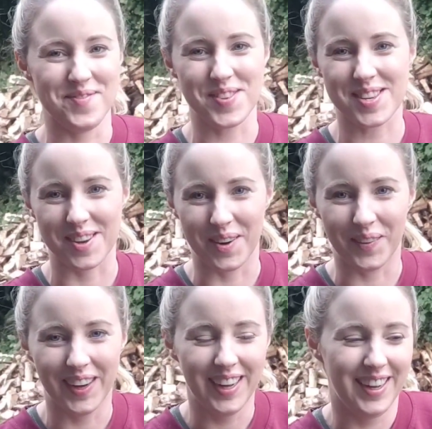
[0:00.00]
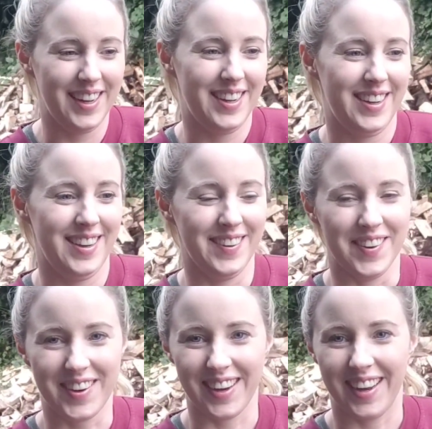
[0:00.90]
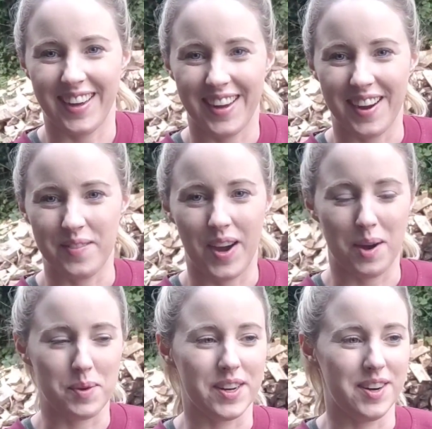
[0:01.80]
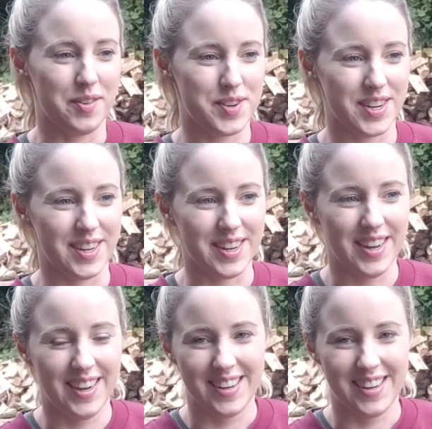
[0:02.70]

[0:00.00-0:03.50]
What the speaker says: So look, I'm happy enough to